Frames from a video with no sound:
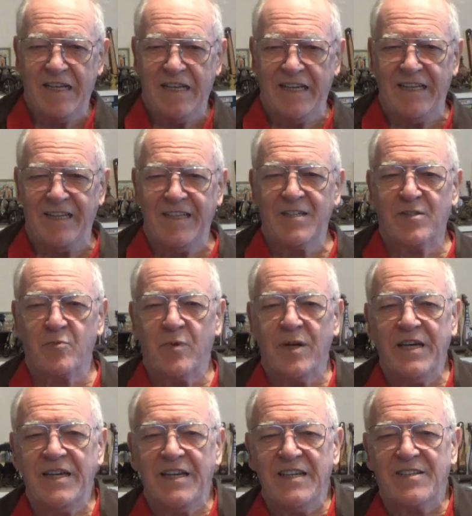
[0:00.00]
in this
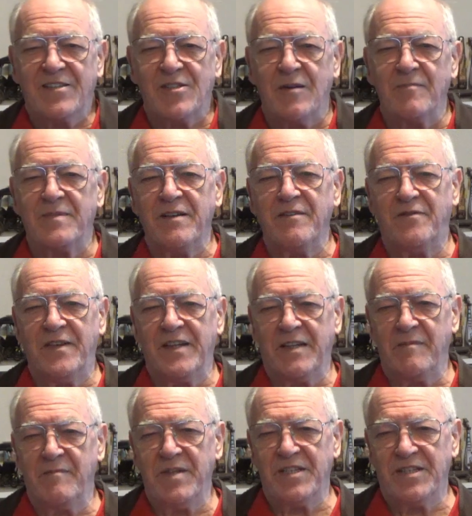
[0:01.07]
way is something
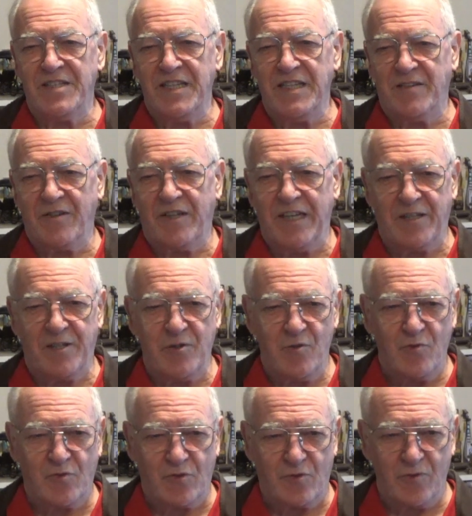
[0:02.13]
Vietnamese need to get
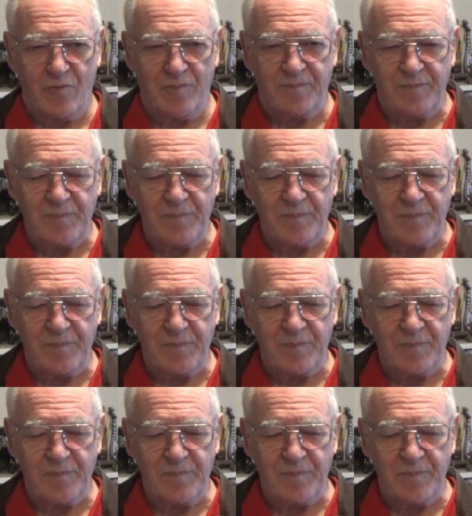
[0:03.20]
used to.